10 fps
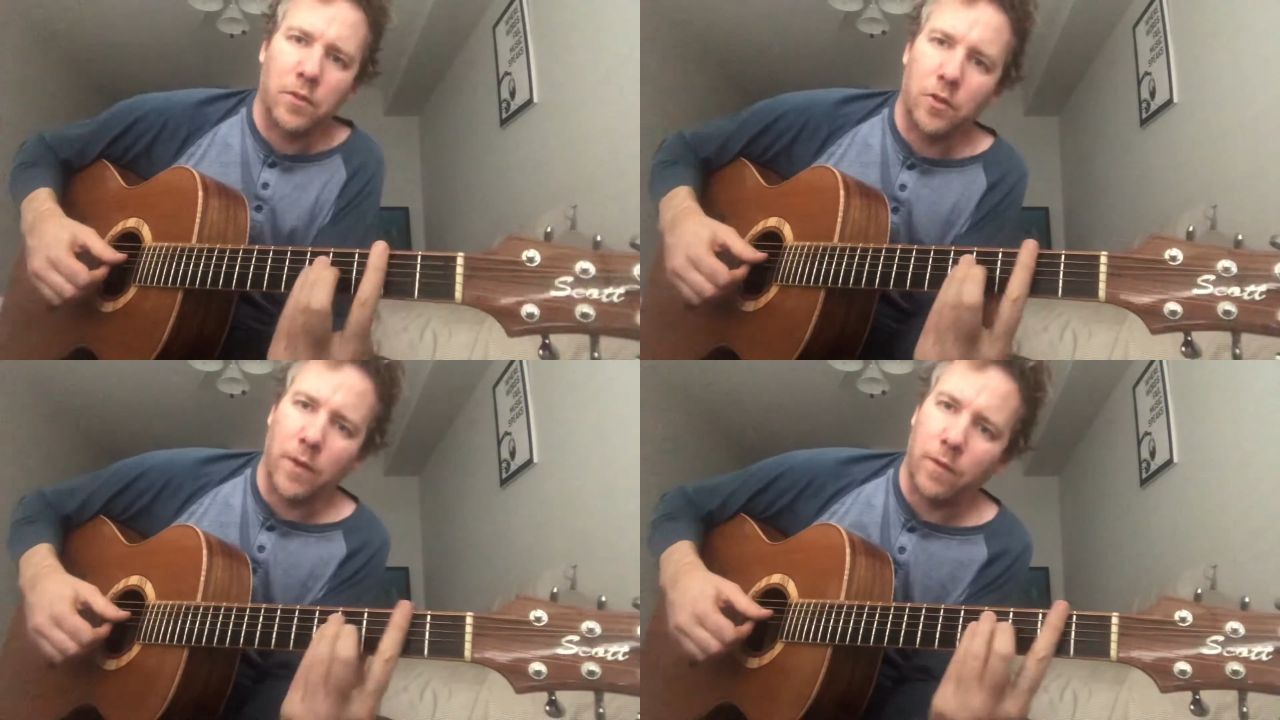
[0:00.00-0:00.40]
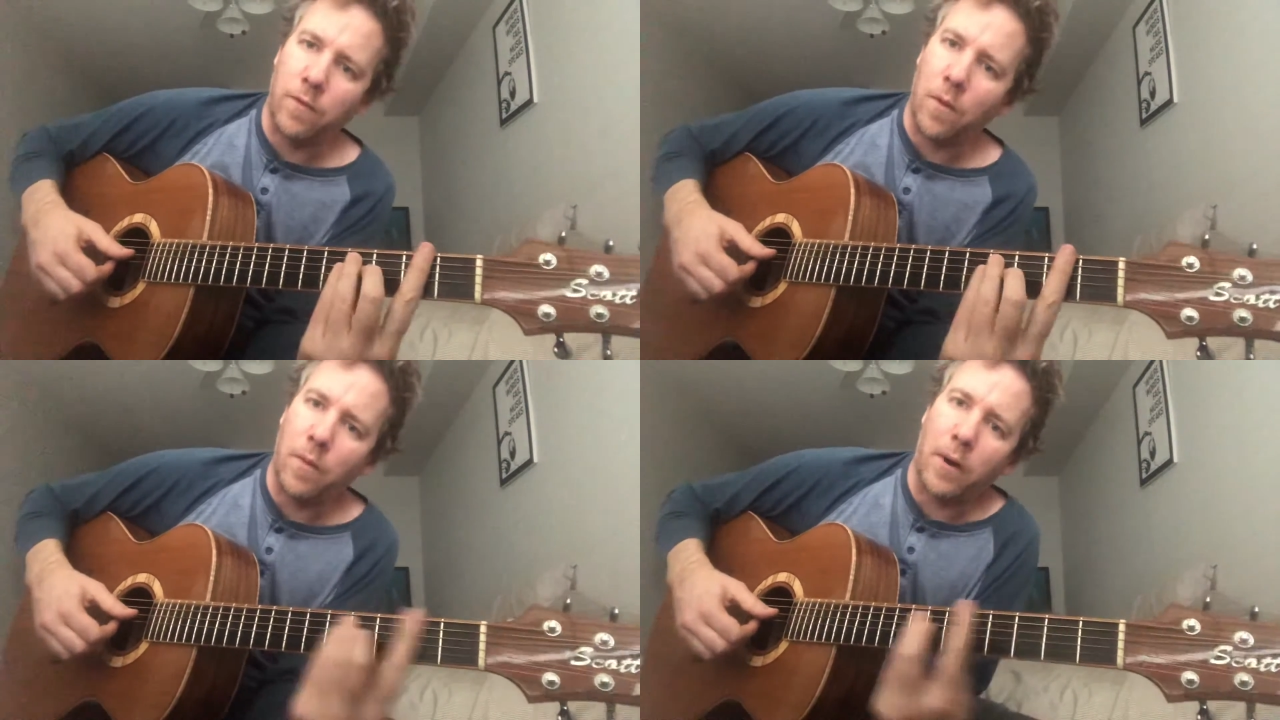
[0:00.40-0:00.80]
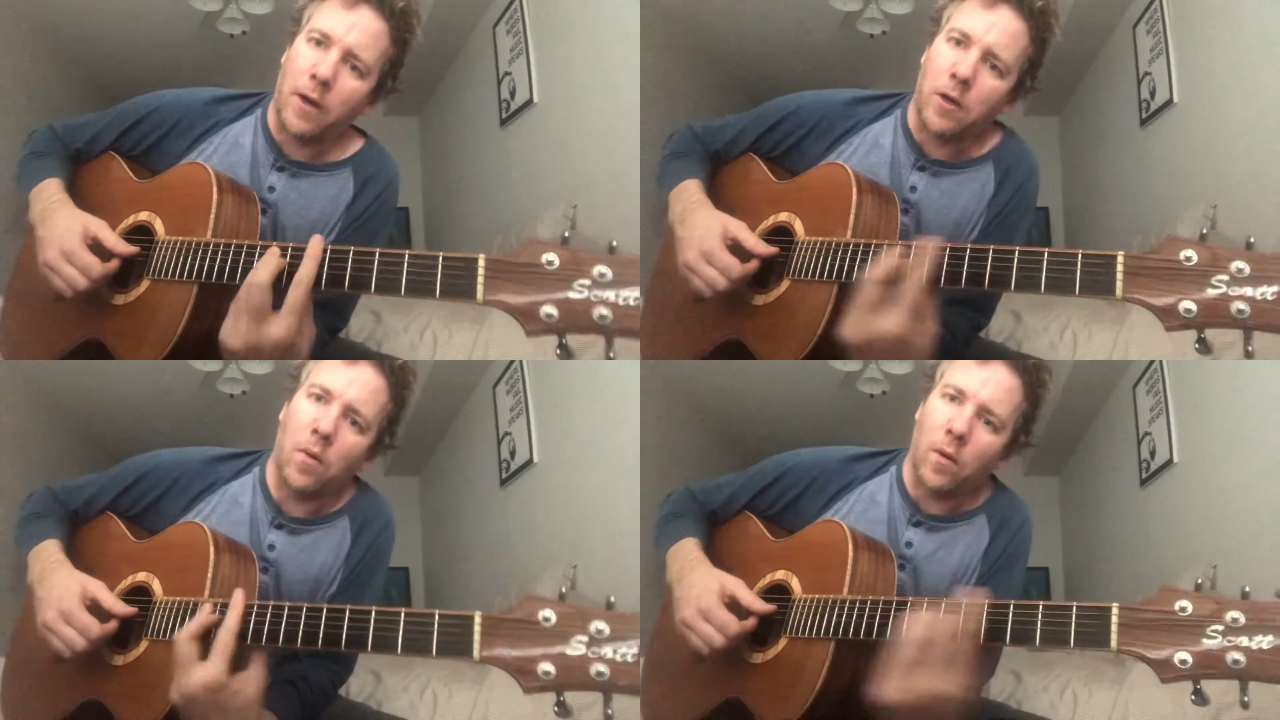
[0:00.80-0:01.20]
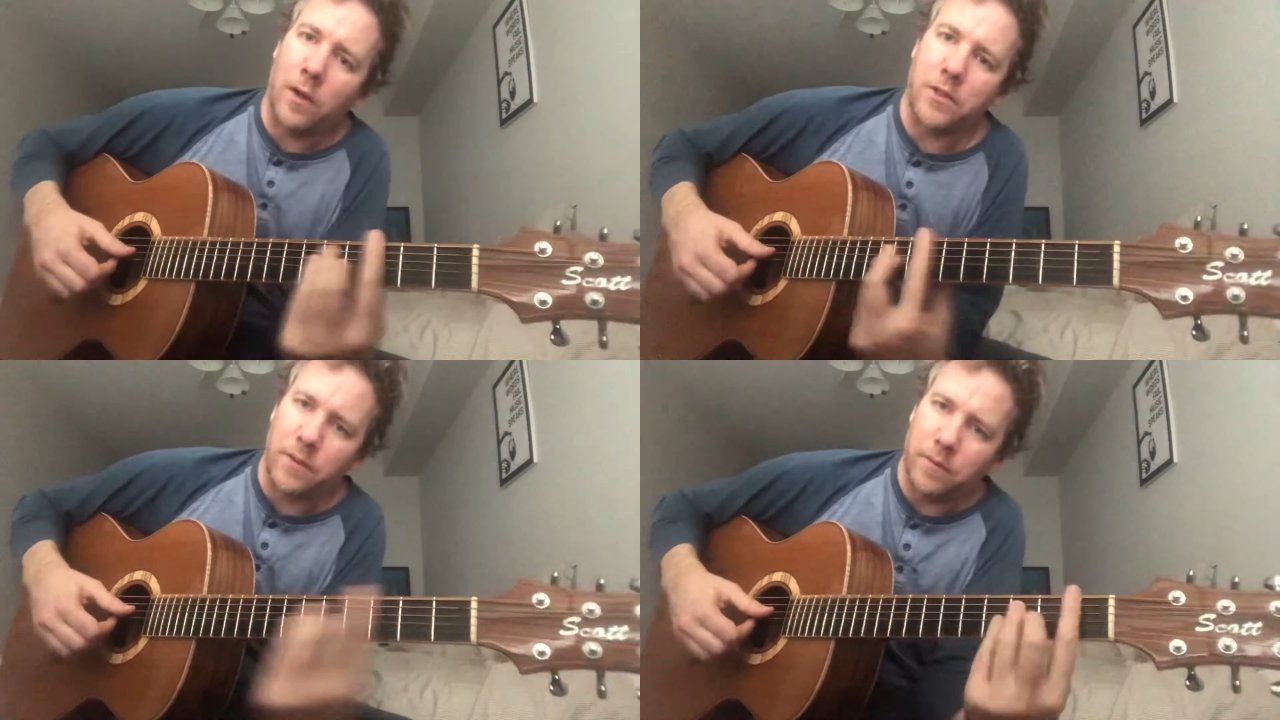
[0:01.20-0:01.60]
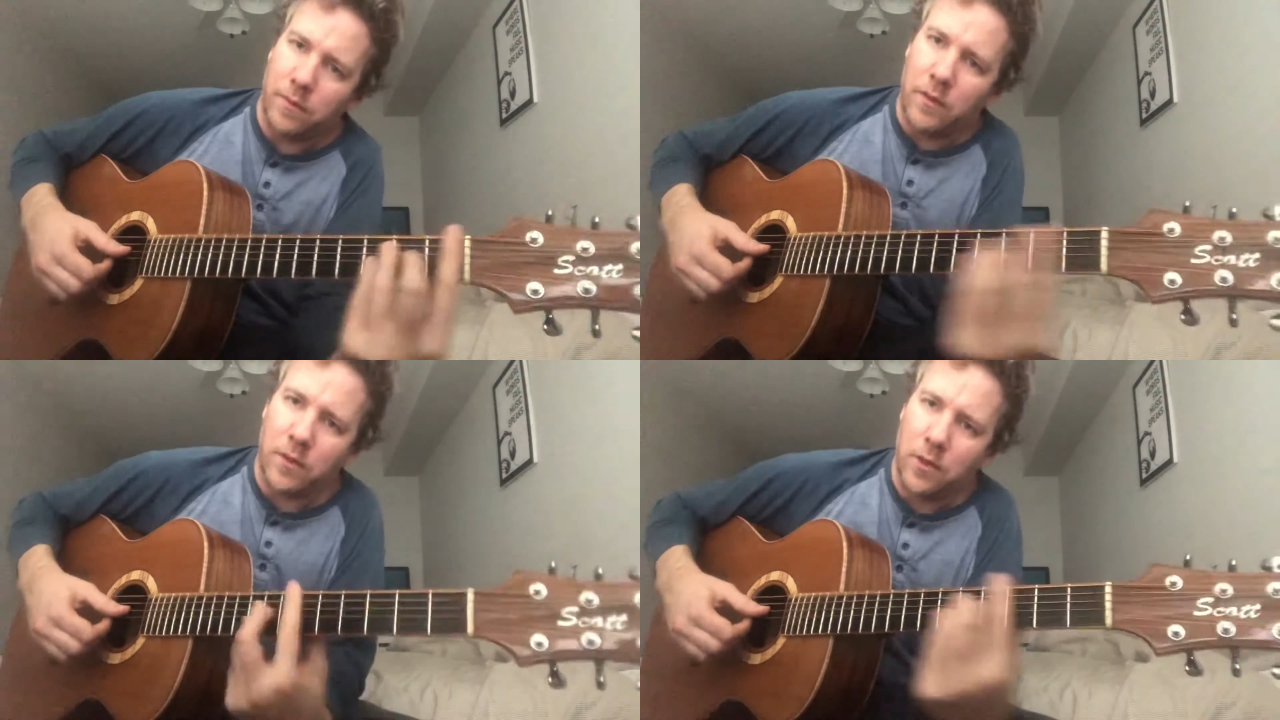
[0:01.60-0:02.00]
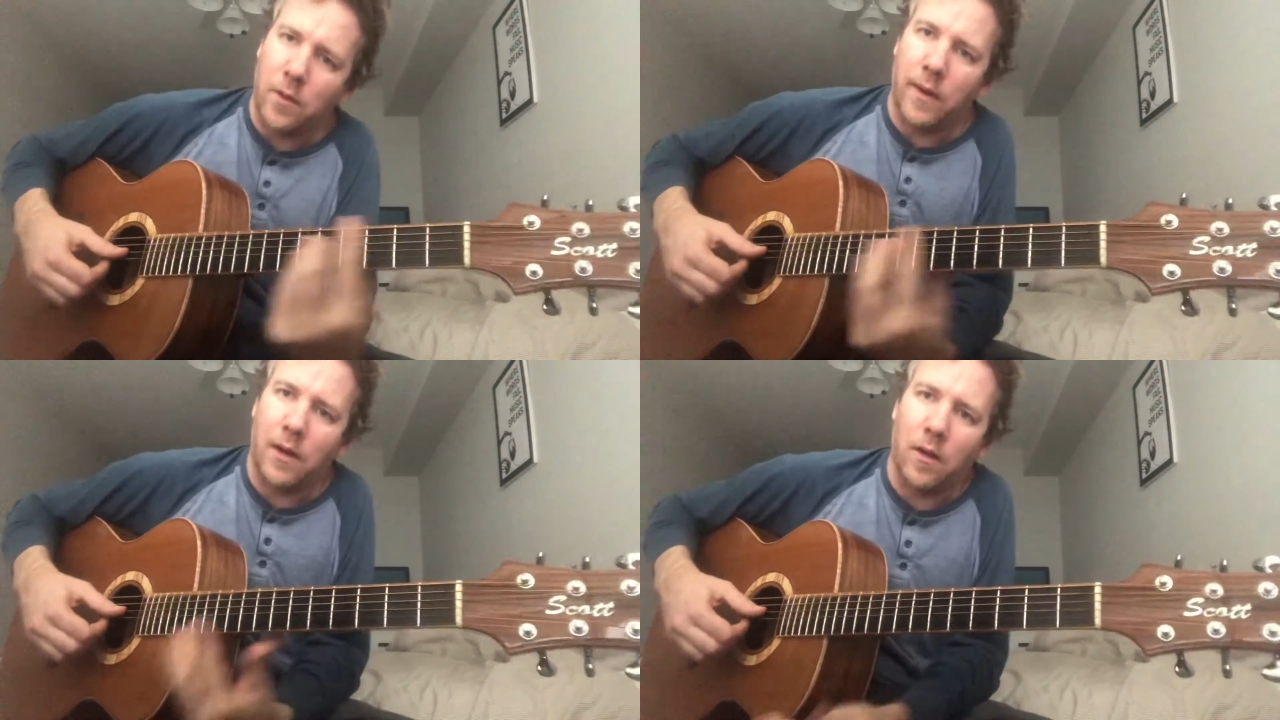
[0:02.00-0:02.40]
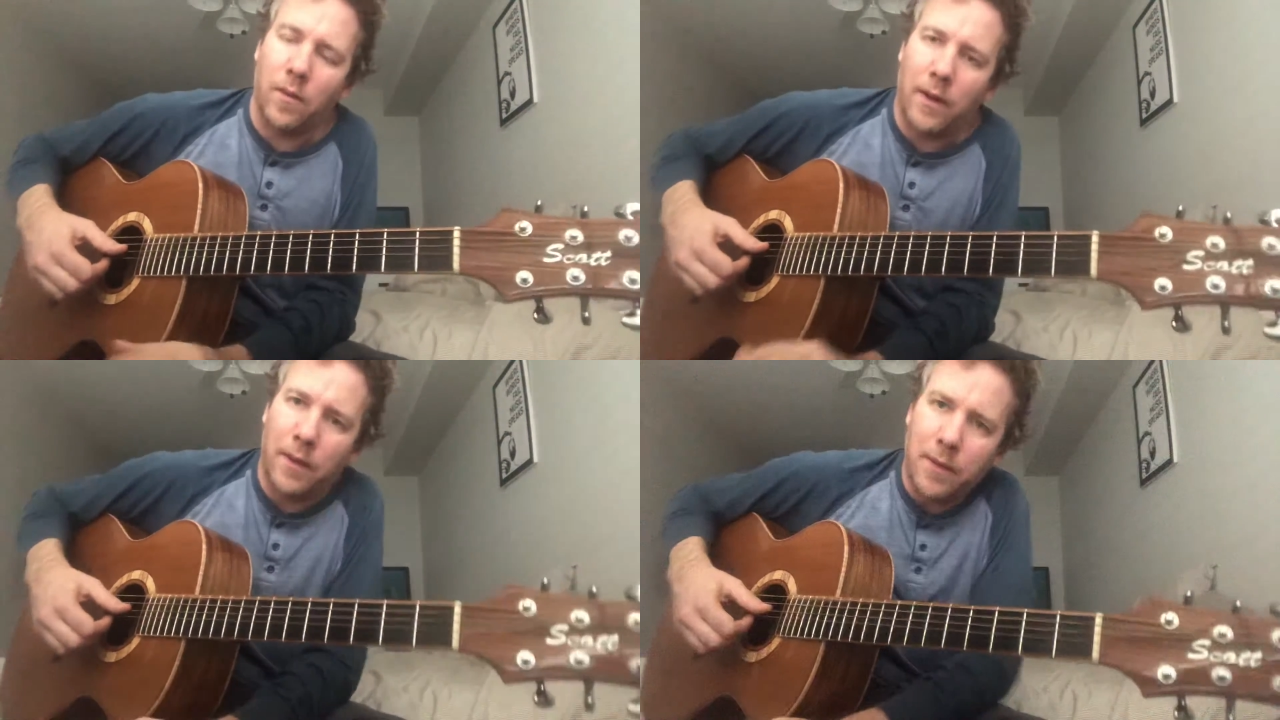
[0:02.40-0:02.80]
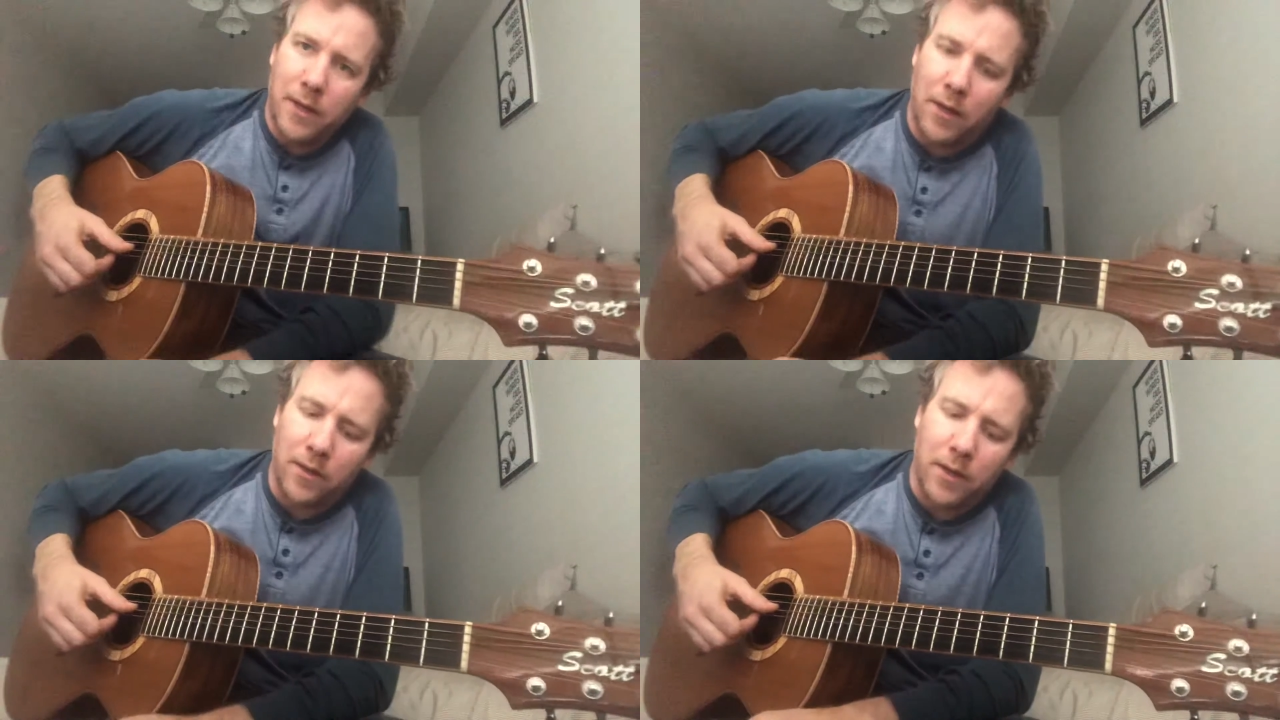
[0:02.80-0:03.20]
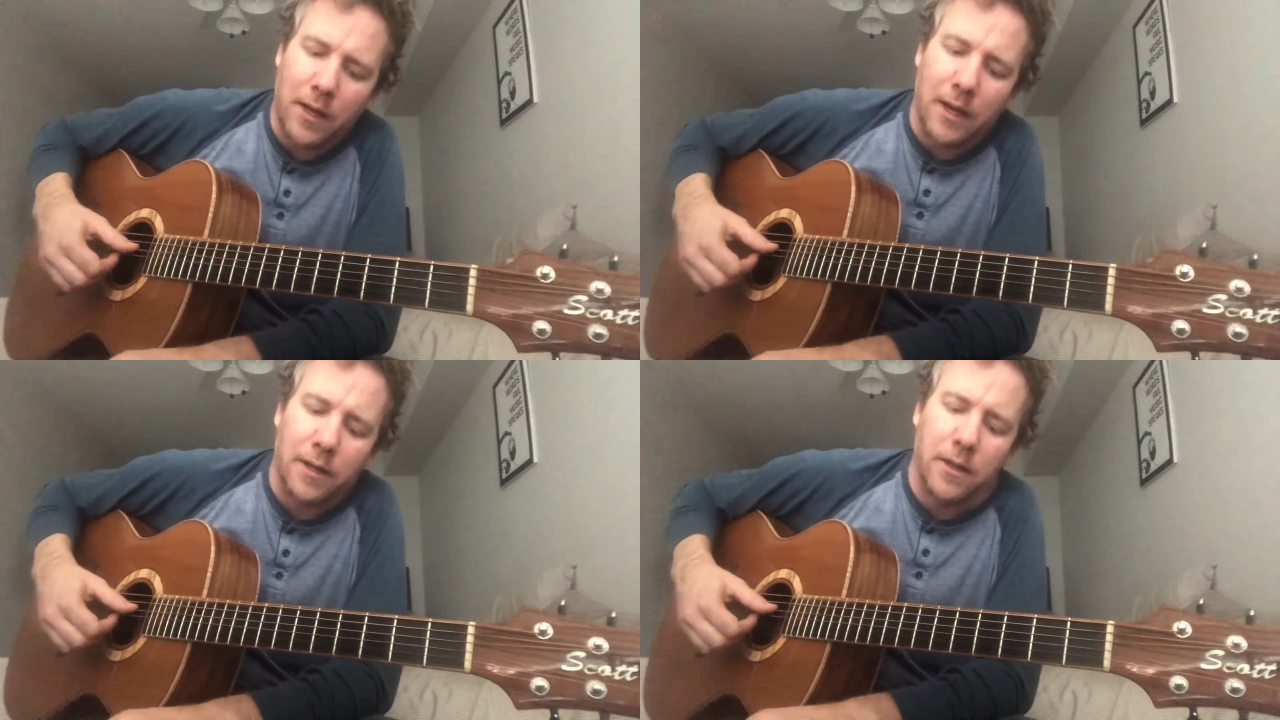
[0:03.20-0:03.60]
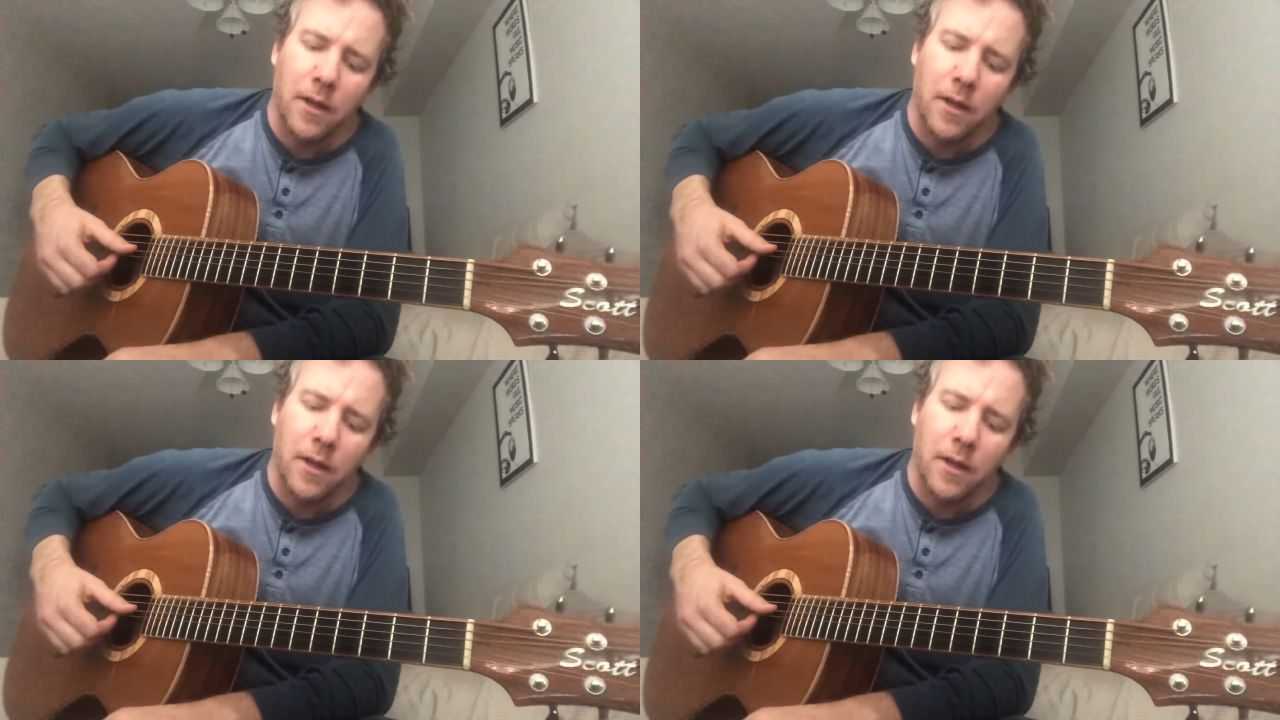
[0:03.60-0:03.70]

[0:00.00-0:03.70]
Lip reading: doing full bar chords and going all the way up and down the neck.